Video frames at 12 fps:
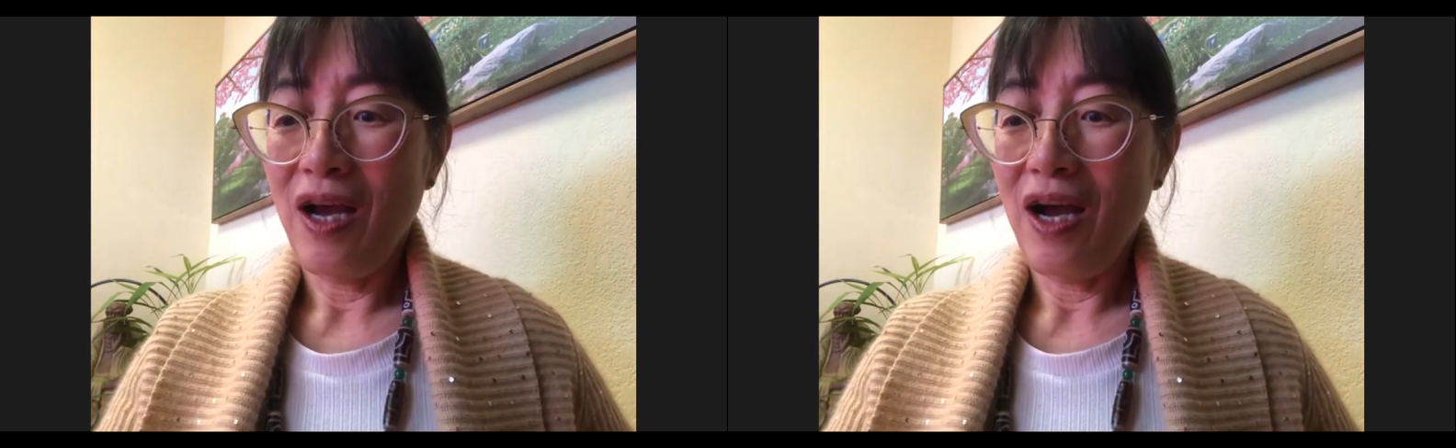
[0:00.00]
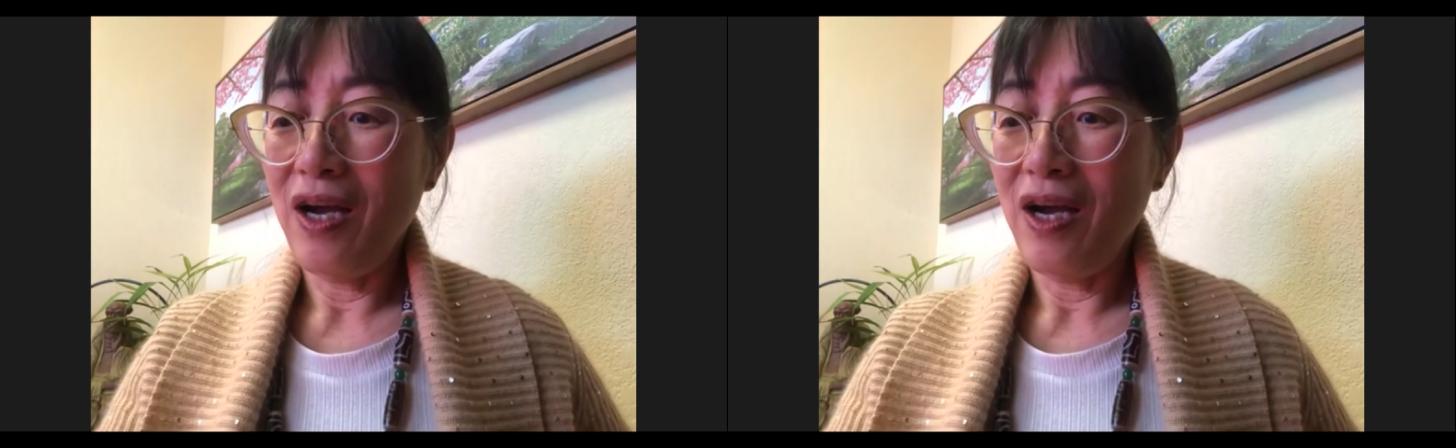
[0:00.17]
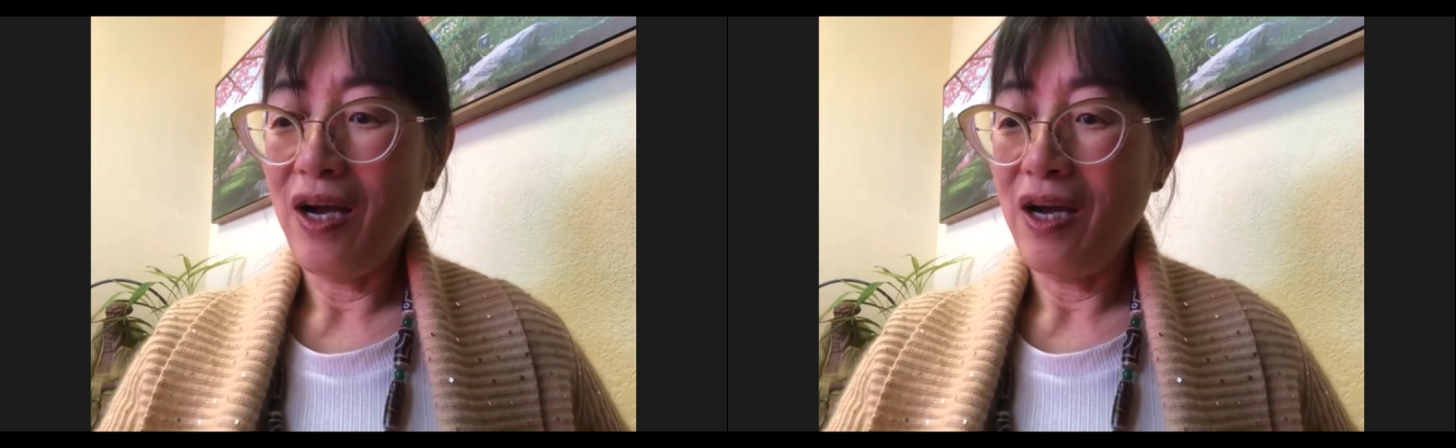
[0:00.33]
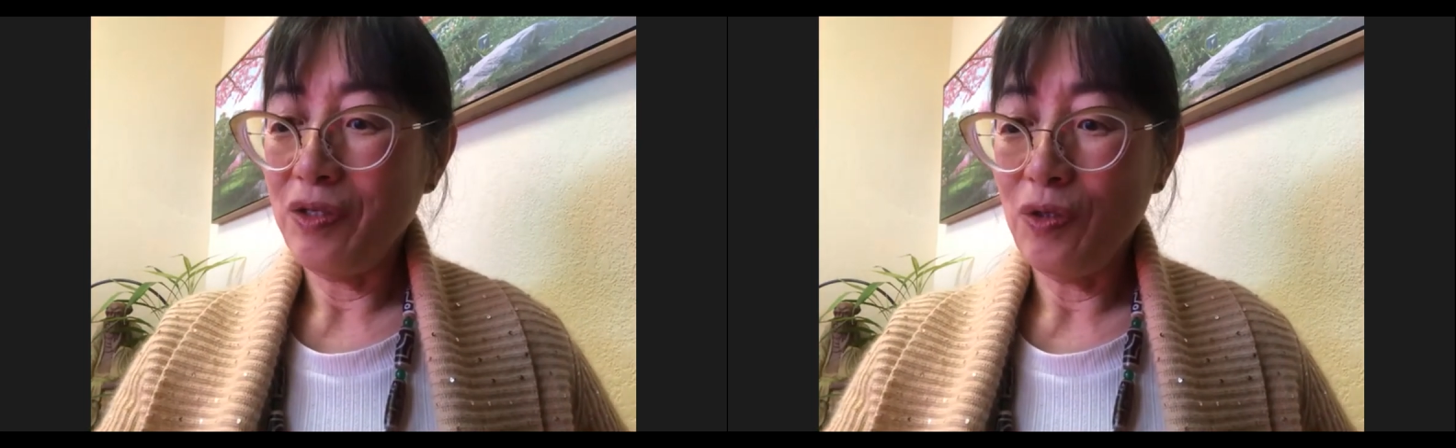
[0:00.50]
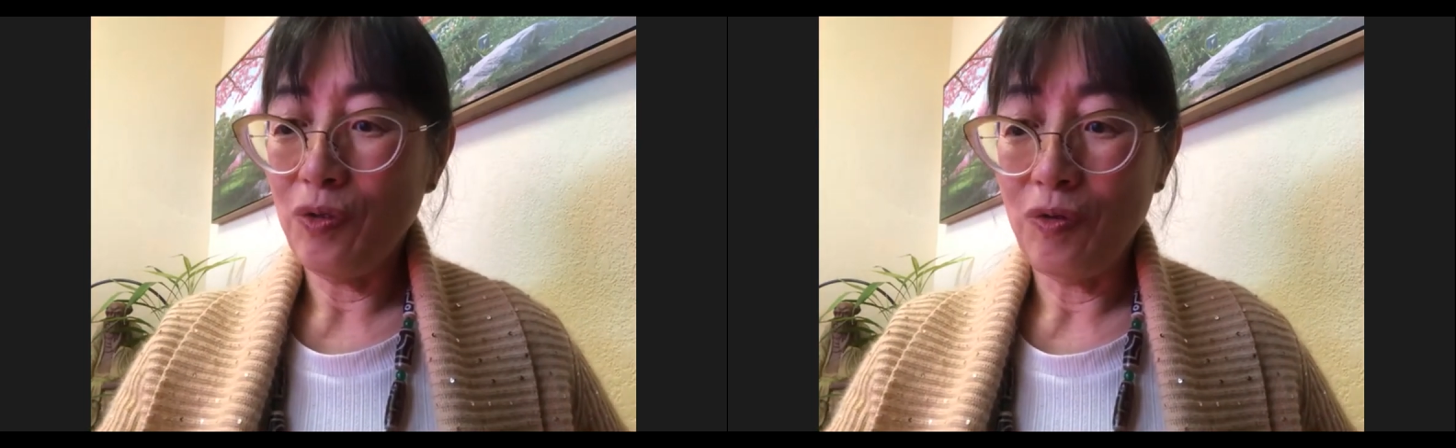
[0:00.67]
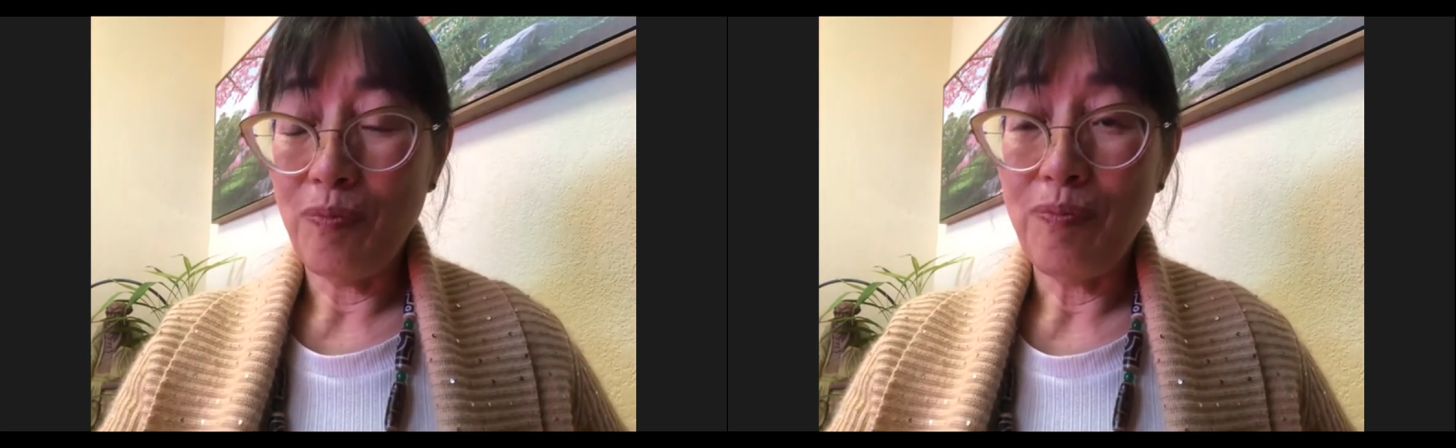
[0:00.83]
uh,
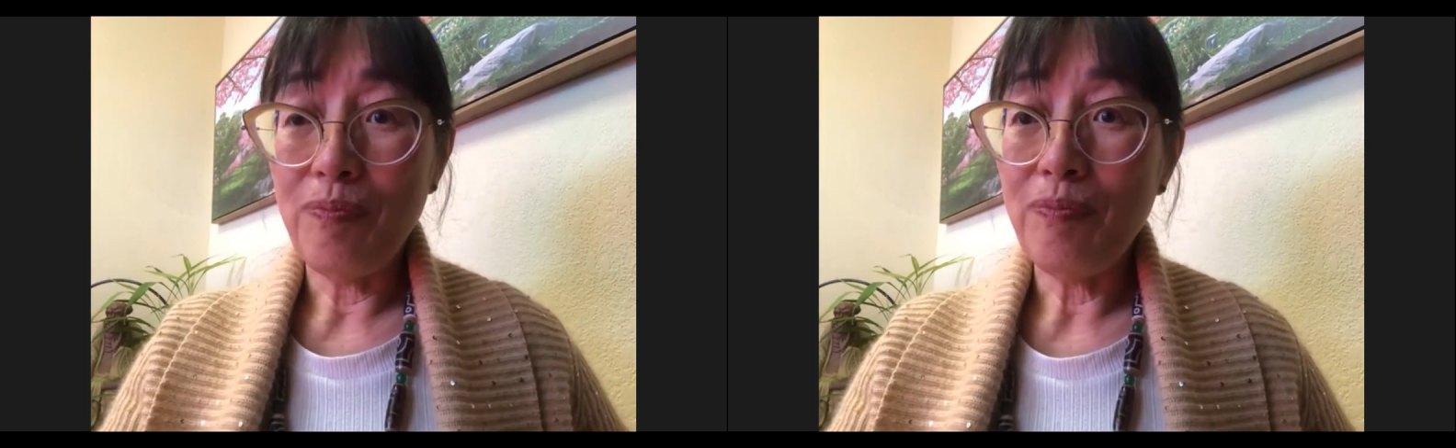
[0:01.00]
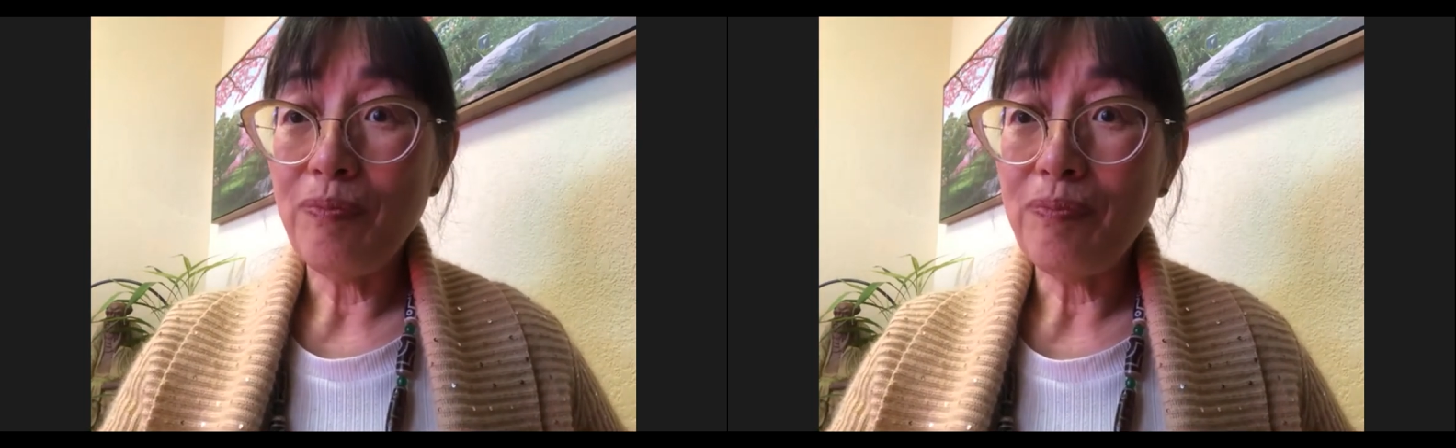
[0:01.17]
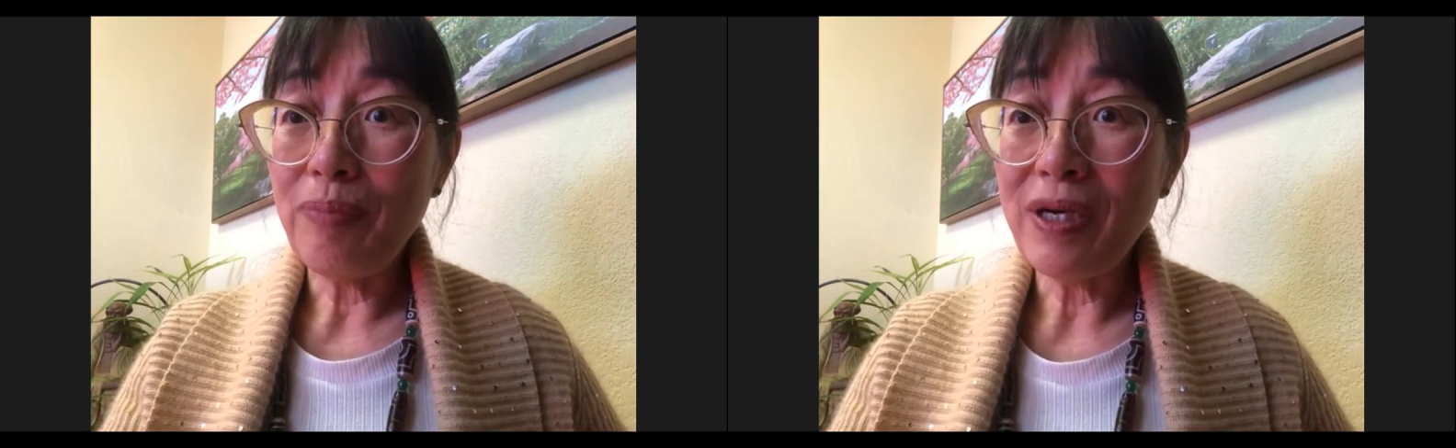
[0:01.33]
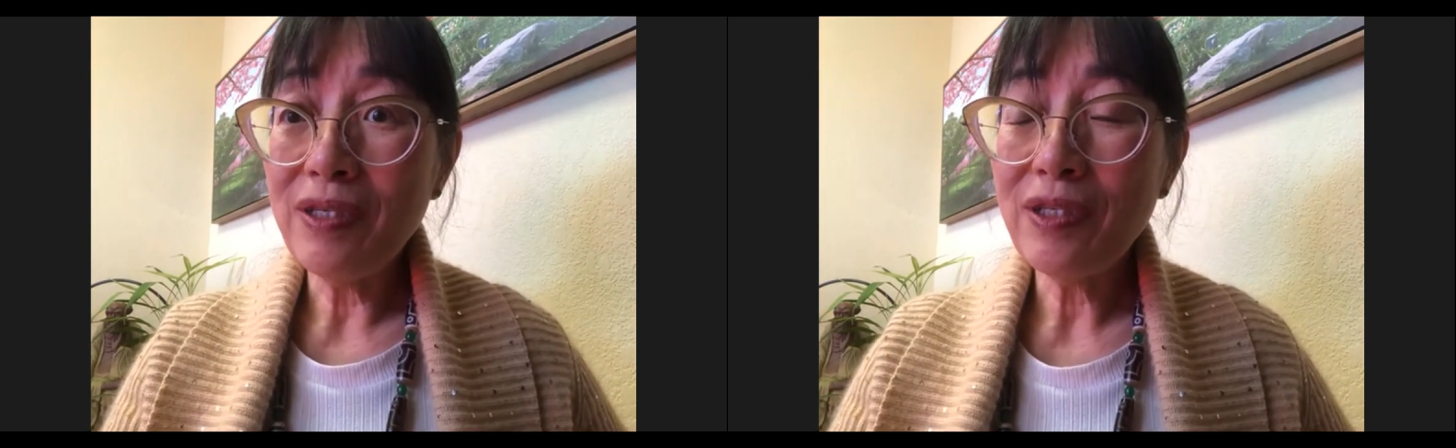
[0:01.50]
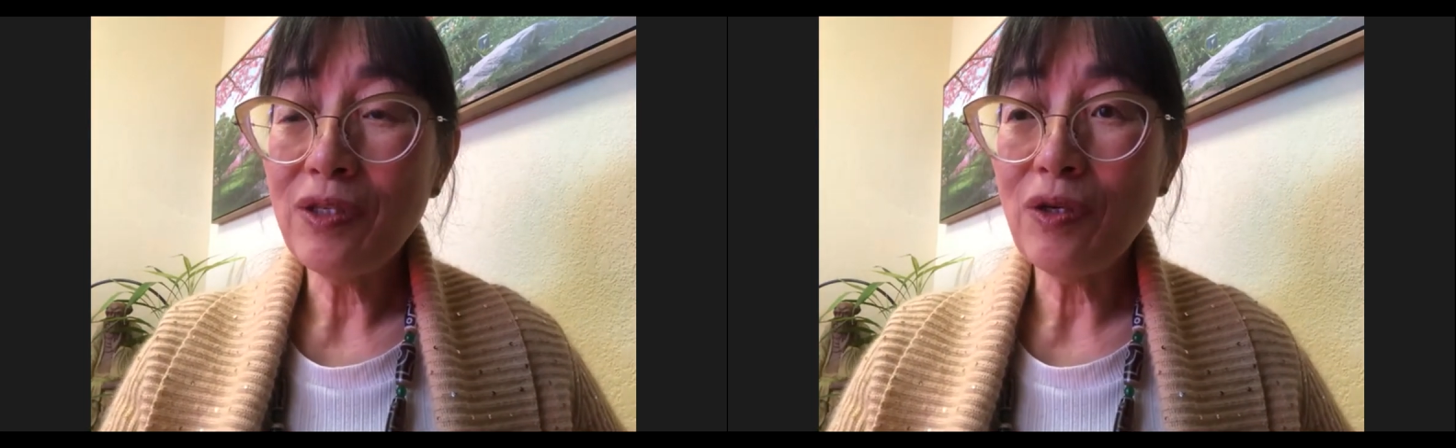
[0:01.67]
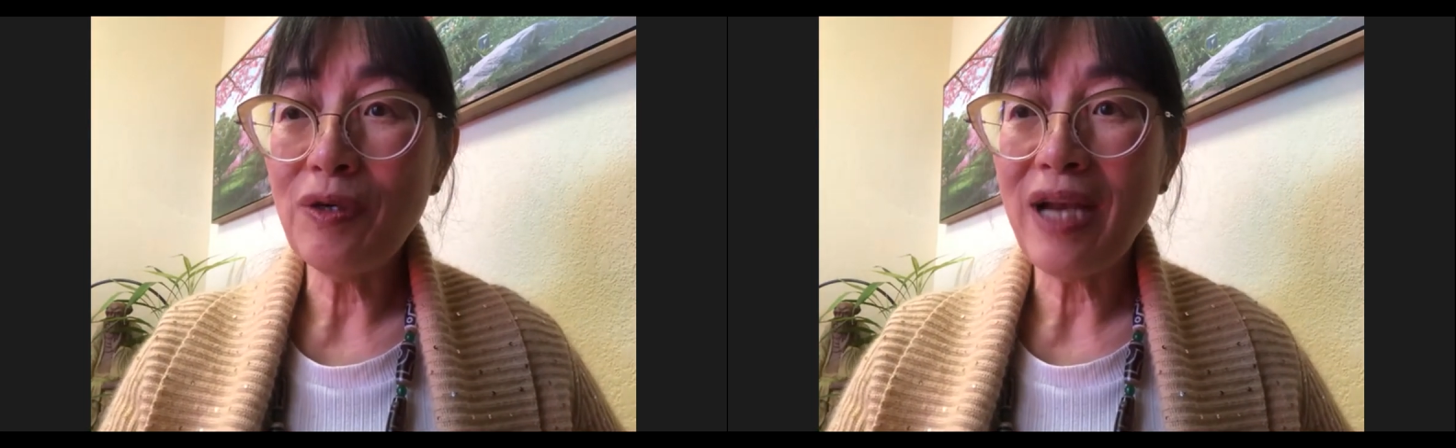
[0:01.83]
your
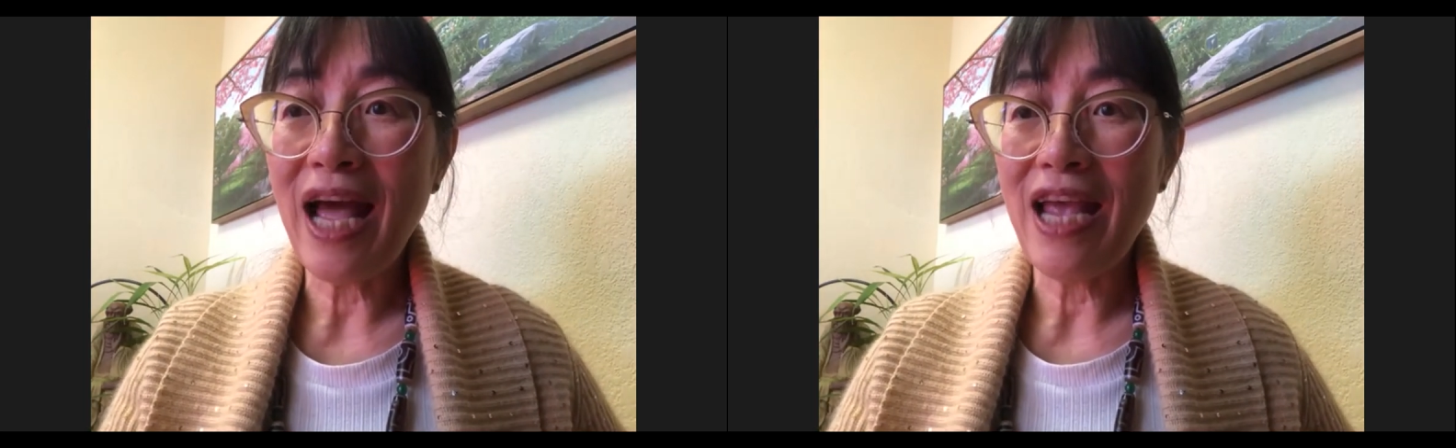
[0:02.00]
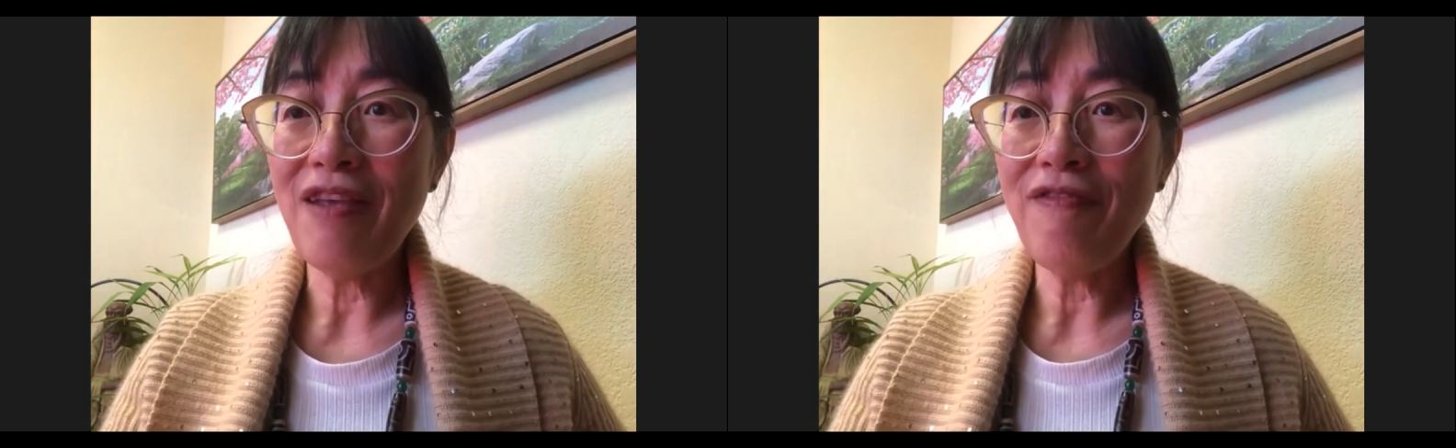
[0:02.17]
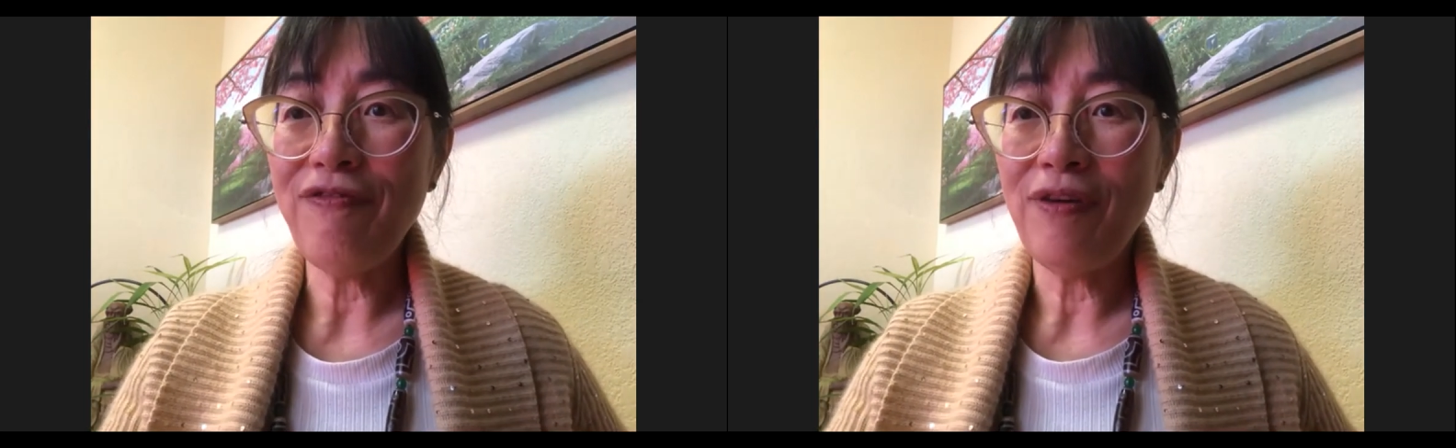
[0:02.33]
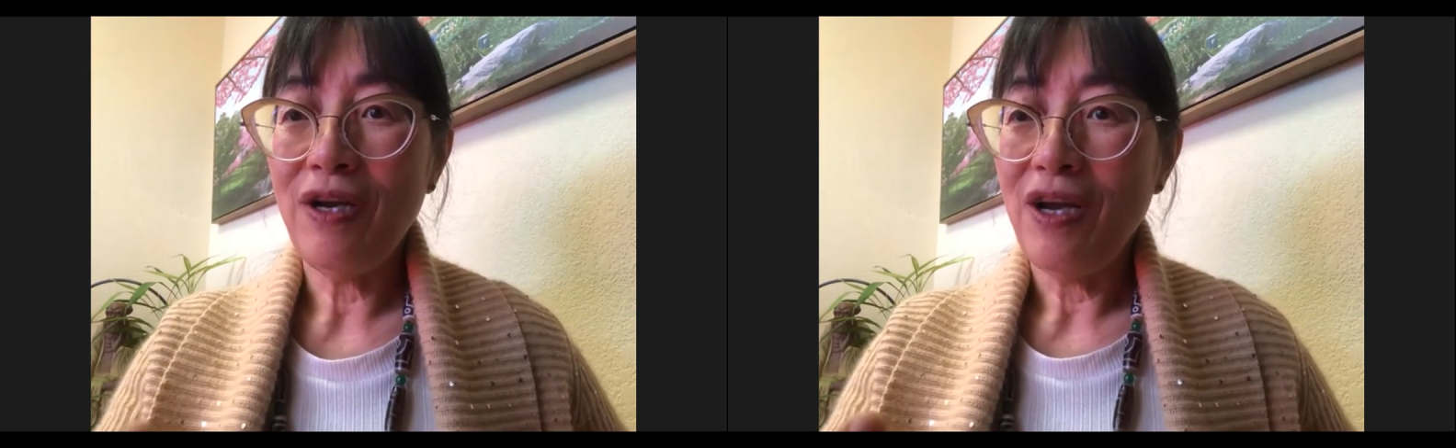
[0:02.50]
personal life,